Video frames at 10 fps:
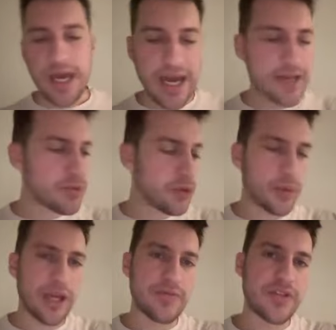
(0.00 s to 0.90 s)
As with
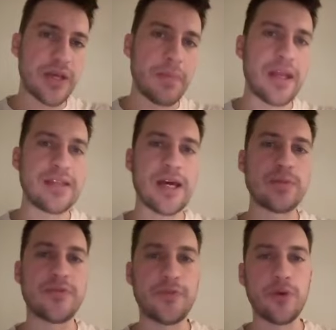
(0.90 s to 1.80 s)
what I've said many
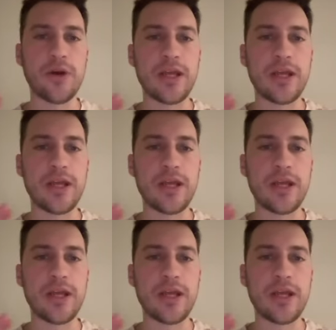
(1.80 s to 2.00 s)
times before,